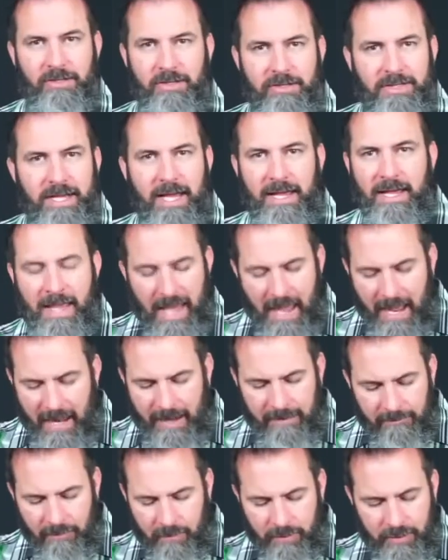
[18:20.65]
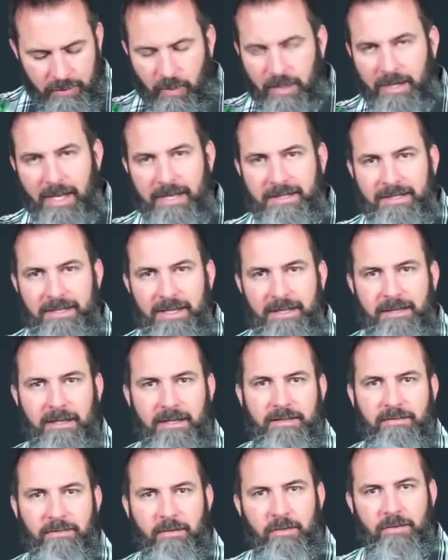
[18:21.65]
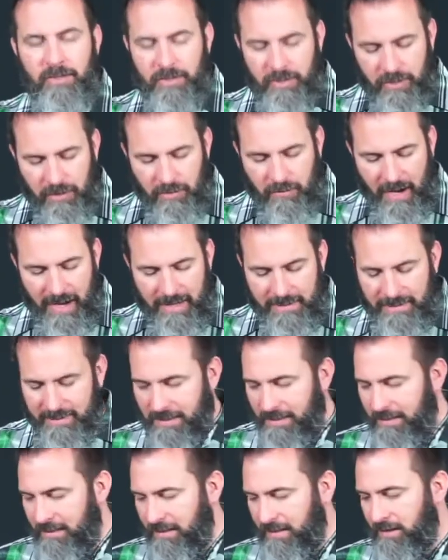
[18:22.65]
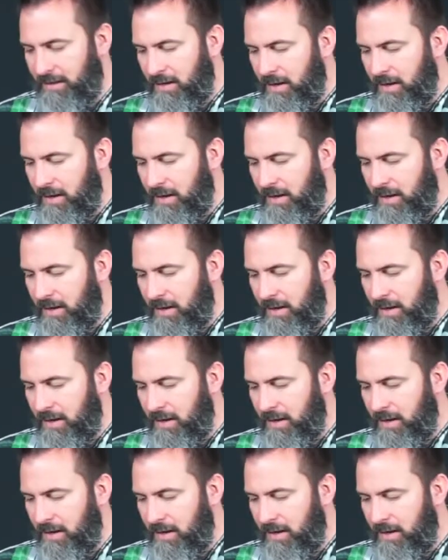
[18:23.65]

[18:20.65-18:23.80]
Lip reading: Just say, hey, verse 1, I see this. Verse 2, I see this.